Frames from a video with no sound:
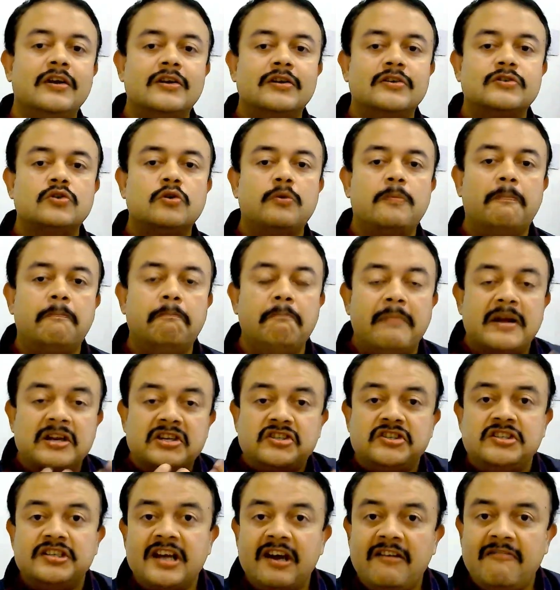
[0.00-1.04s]
So
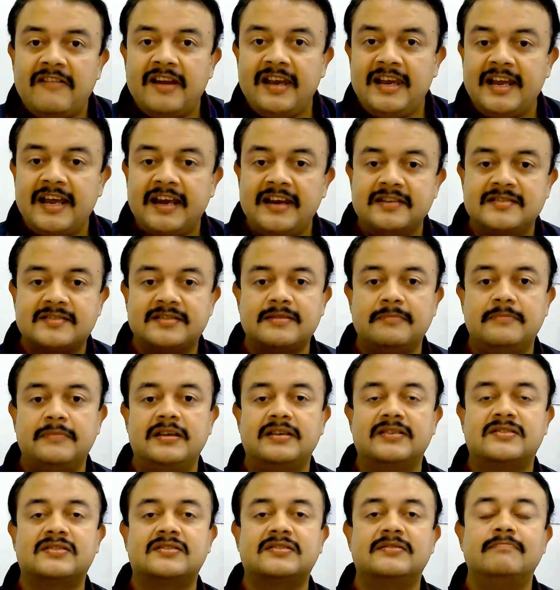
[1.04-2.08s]
Machiavellianism
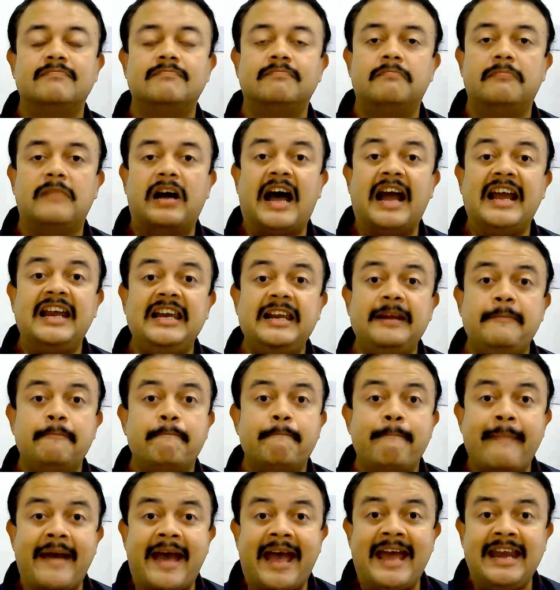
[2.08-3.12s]
is highly
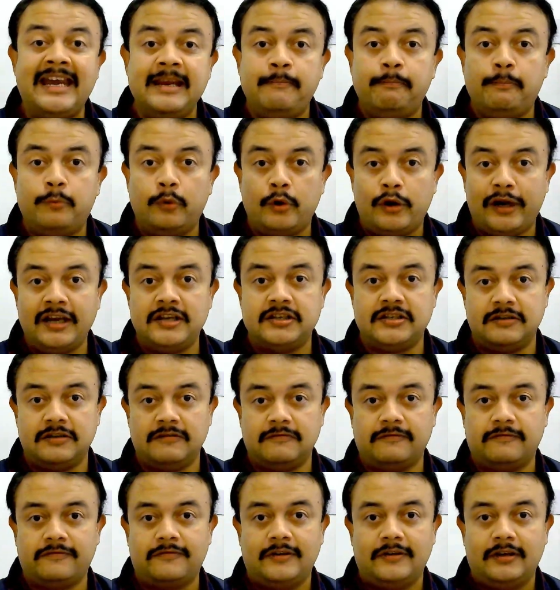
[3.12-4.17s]

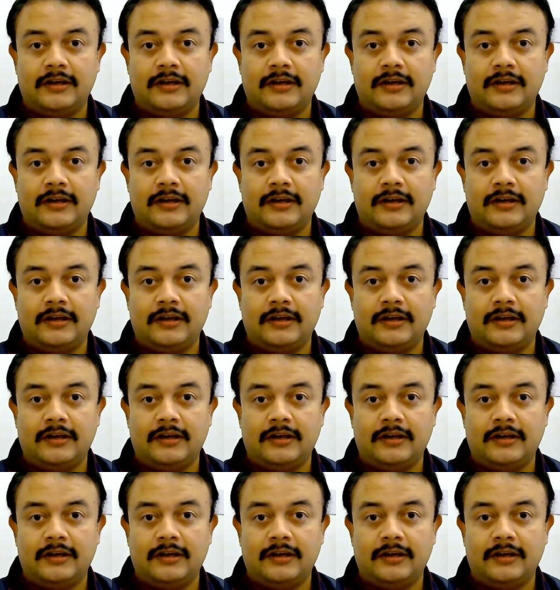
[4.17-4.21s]
manipulative.